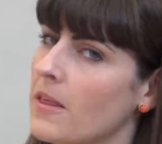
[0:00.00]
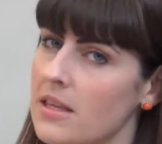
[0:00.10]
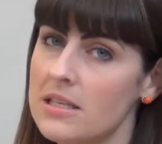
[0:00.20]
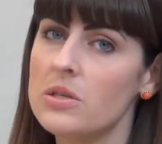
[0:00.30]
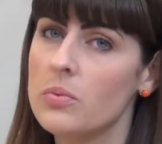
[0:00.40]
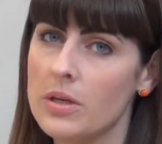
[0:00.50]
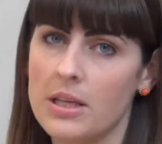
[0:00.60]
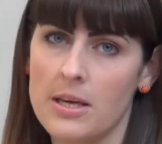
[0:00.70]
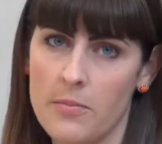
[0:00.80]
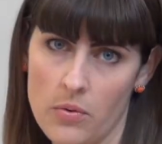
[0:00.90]
This is
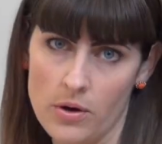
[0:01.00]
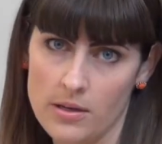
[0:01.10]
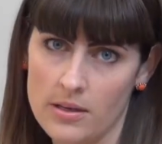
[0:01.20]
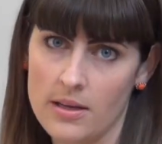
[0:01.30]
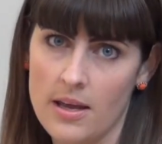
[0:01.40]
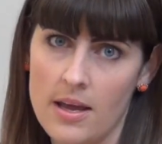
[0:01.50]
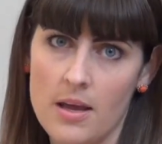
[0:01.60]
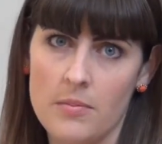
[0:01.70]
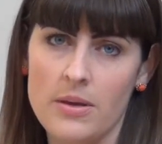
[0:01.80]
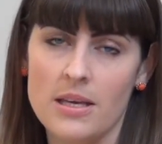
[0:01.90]
really important
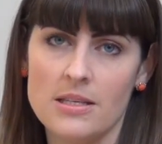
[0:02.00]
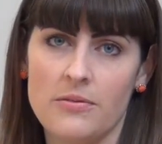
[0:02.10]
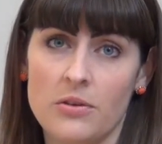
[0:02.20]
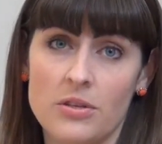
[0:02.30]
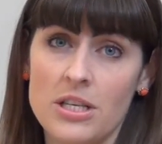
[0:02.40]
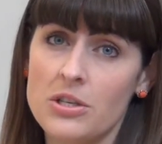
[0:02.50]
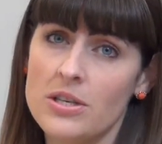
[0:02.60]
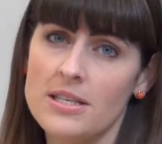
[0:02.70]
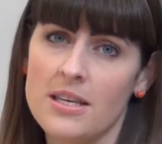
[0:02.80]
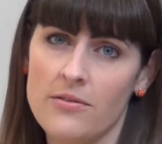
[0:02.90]
because if your teacher
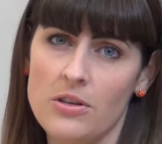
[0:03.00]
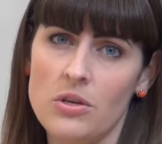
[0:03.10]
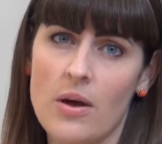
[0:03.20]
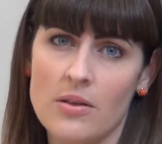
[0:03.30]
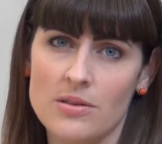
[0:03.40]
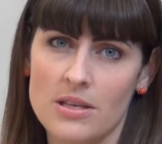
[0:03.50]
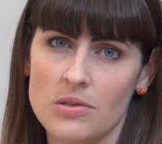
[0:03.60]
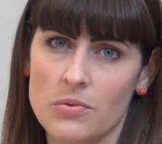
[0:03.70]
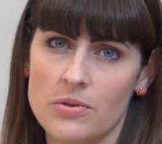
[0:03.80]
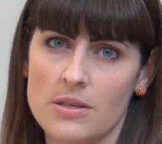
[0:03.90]
has given you outside
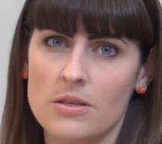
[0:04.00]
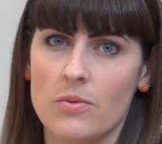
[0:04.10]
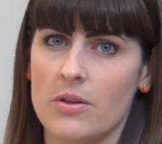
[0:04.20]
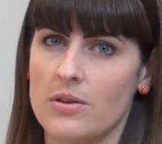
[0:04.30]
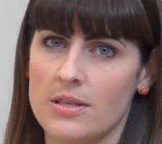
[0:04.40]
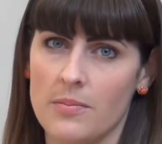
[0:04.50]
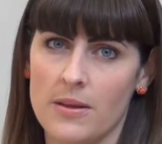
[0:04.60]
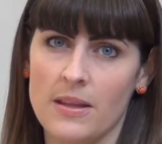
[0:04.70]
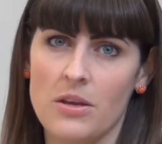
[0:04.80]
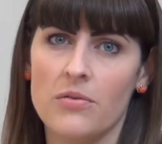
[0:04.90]
sources, whether it's
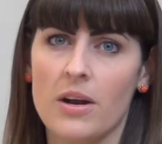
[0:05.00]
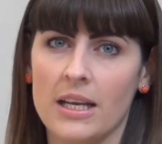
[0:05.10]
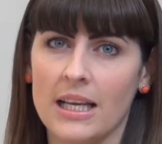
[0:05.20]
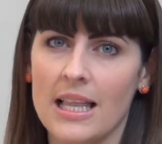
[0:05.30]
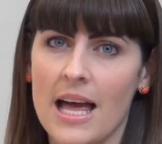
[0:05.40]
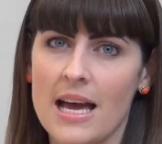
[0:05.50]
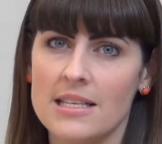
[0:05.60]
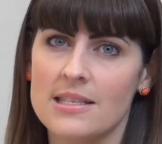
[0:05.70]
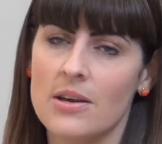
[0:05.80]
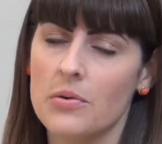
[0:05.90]
something that you read in
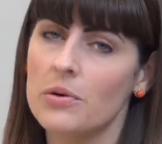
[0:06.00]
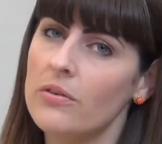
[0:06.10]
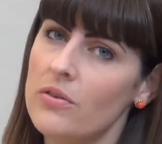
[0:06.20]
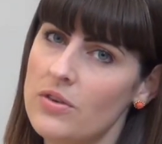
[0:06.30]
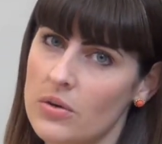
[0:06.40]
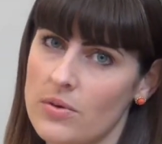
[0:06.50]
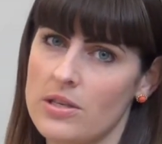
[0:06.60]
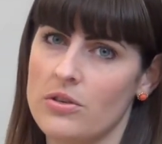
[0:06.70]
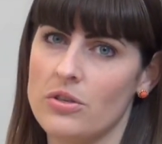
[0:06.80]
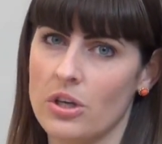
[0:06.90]
class or if you've done
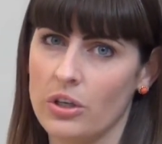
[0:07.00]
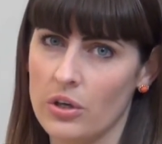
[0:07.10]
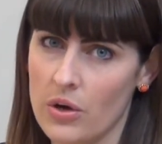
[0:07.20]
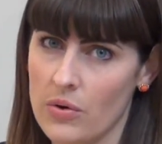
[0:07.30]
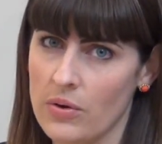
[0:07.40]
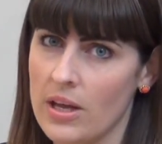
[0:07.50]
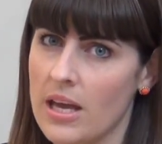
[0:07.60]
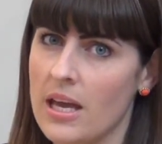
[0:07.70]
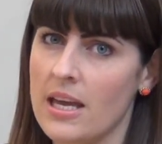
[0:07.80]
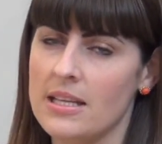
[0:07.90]
research on your own,
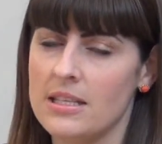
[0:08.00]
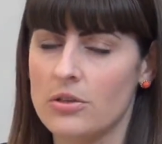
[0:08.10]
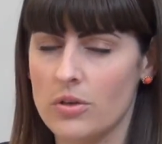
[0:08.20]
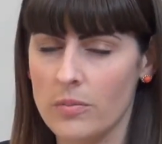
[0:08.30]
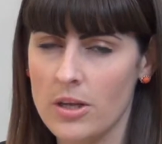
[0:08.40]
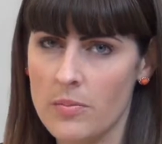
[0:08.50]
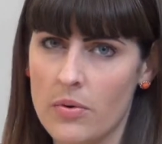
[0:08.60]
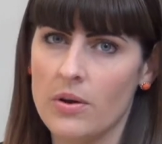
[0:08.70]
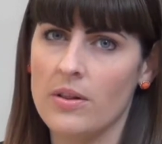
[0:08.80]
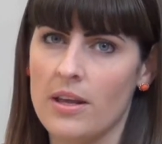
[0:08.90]
it's extremely
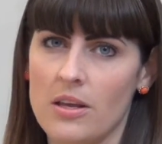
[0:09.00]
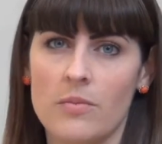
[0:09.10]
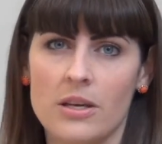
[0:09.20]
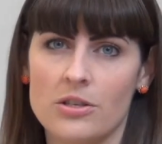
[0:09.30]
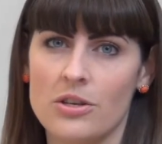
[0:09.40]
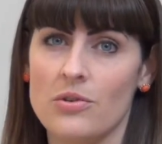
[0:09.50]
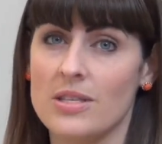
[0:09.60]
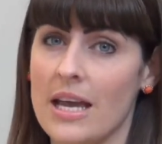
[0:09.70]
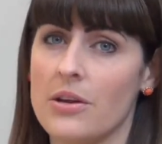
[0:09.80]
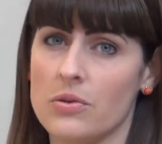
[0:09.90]
important that you make sure you
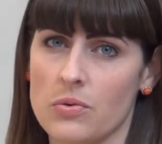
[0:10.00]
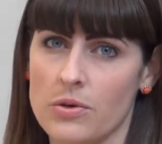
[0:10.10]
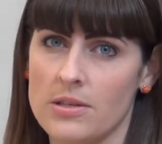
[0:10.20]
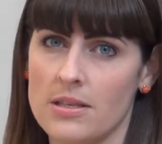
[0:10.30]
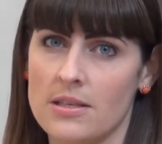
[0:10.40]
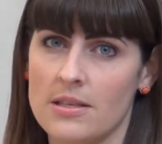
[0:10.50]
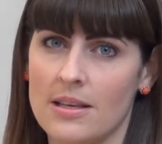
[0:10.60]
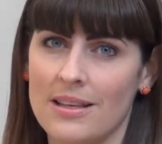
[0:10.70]
cite your sources.